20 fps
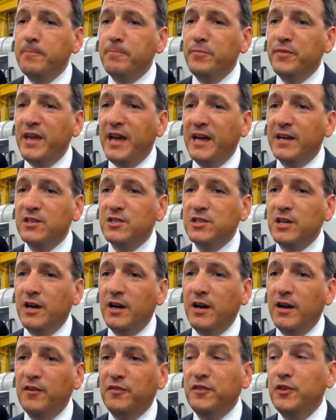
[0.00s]

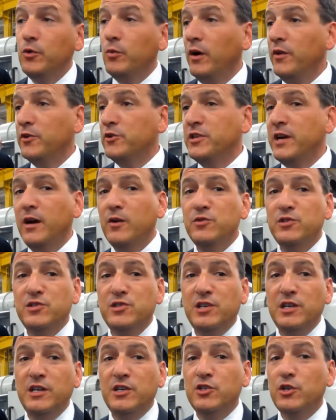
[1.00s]
that few other towns and
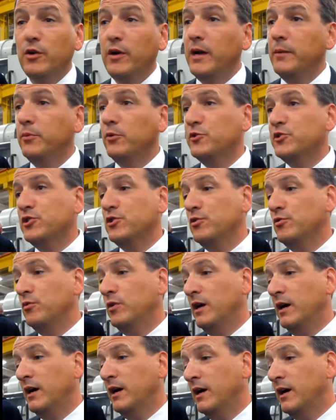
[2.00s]
cities are able
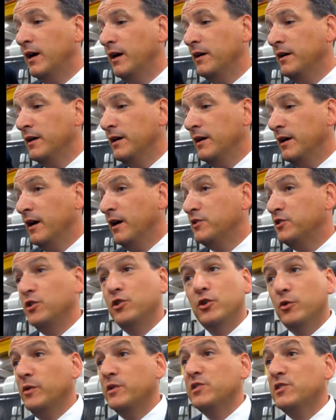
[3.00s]
to
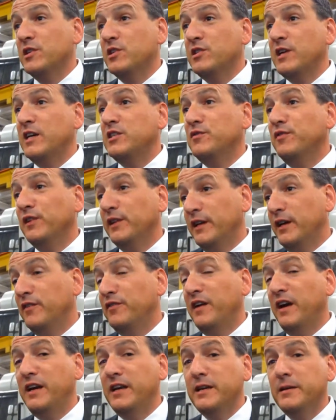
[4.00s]
do as successfully,
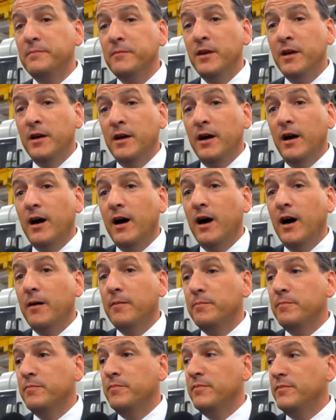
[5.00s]
if any.
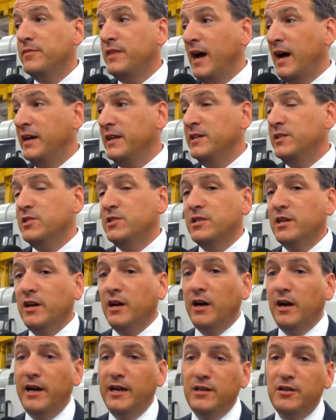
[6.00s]
That is the
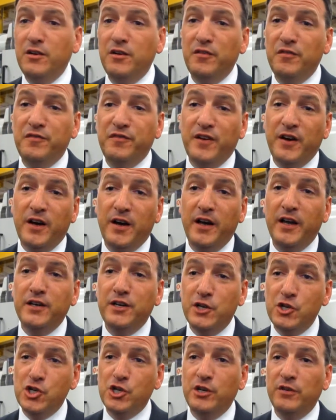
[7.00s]
kind of
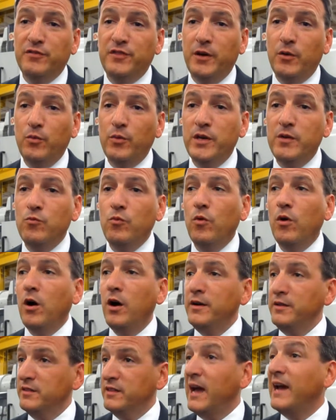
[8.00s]
initiative that we
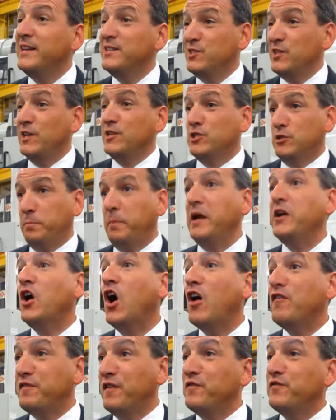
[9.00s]
want. That is a
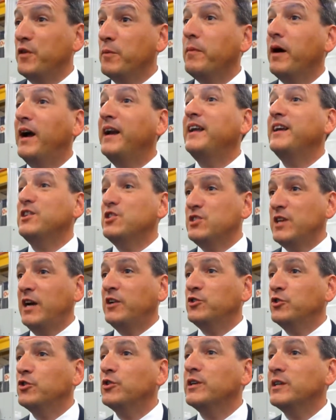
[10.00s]
spin-off of the mining
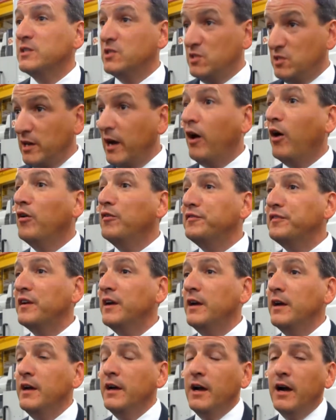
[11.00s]
sector
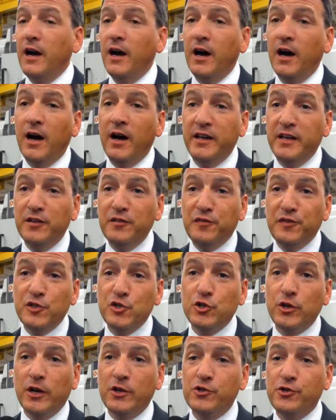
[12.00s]
itself.
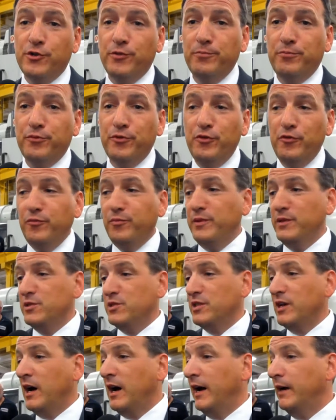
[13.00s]
Infrastructure
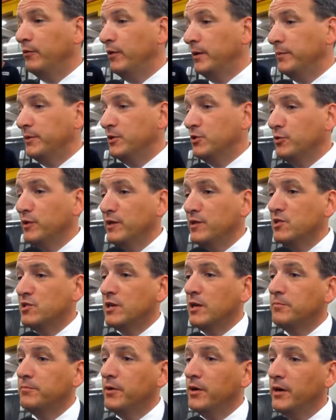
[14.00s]
improvements, the highway between
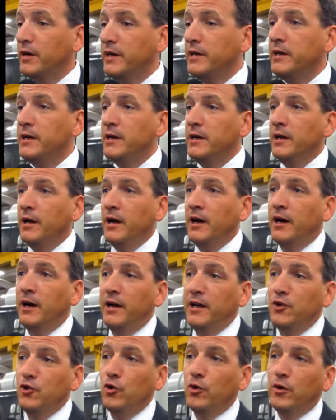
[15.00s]
Sudbury
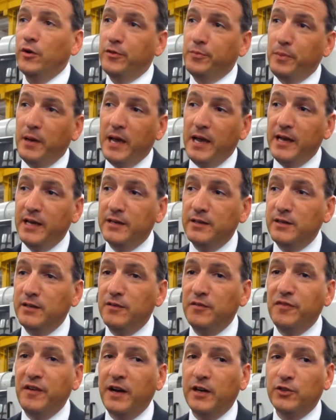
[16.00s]
and North Bay, and
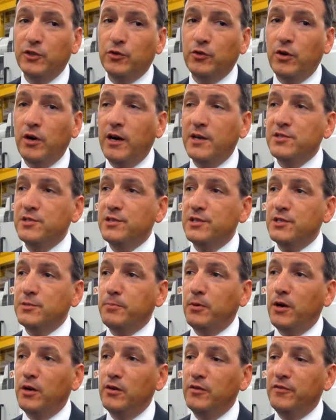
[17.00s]
in fact across this
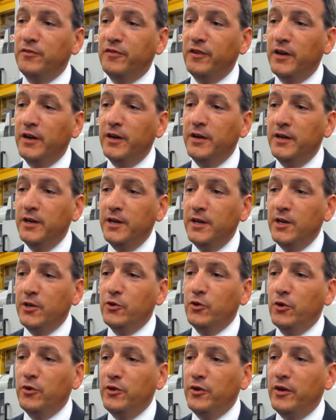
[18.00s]
part of
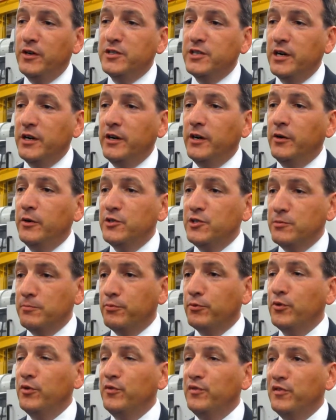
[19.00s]
Northern Ontario, has
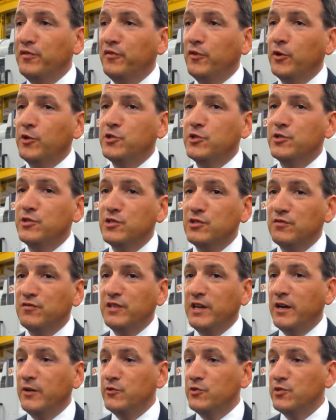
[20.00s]
improved the fortunes of
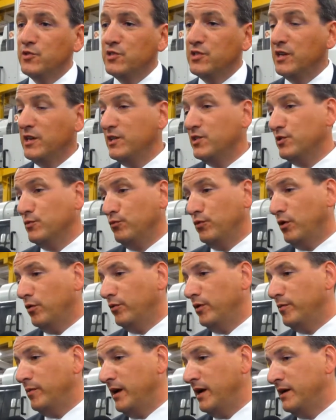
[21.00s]
towns and cities, and will
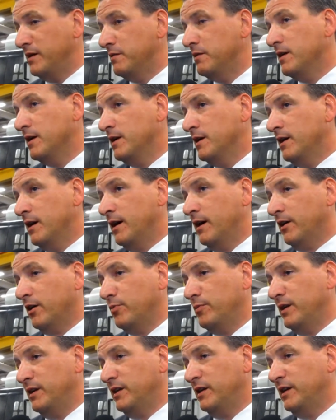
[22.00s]
remain
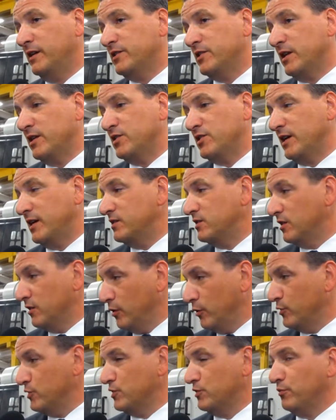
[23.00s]
committed, as I said, to
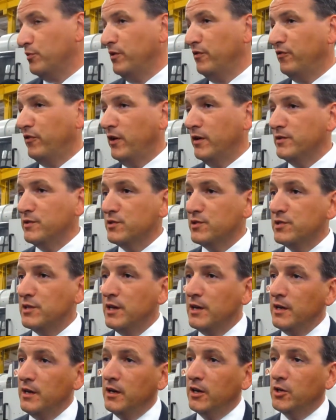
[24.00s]
those three fronts:
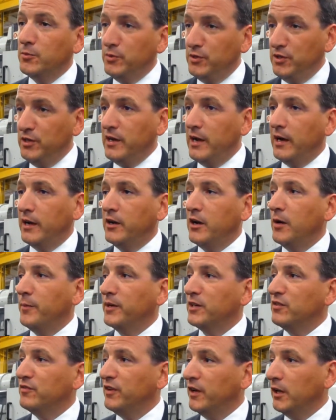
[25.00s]
community
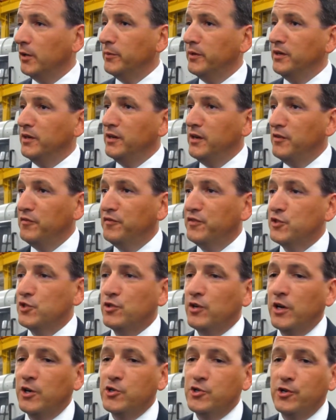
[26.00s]
economic development and
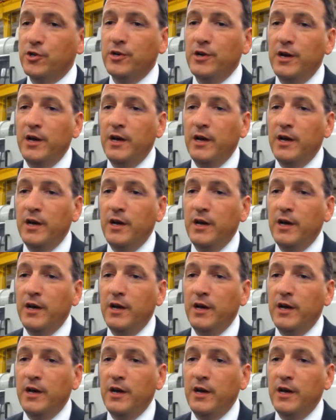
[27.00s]
infrastructure,